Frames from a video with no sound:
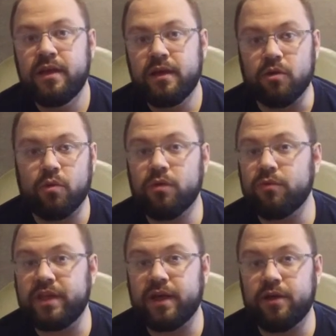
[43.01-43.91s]
are what
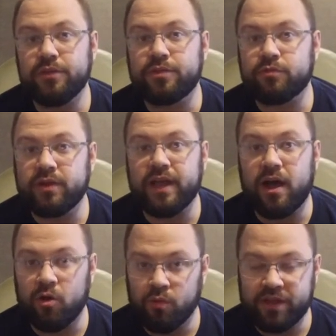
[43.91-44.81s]
we call the 3
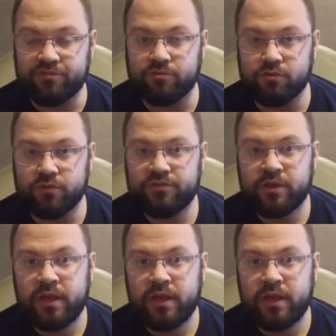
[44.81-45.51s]
always rules.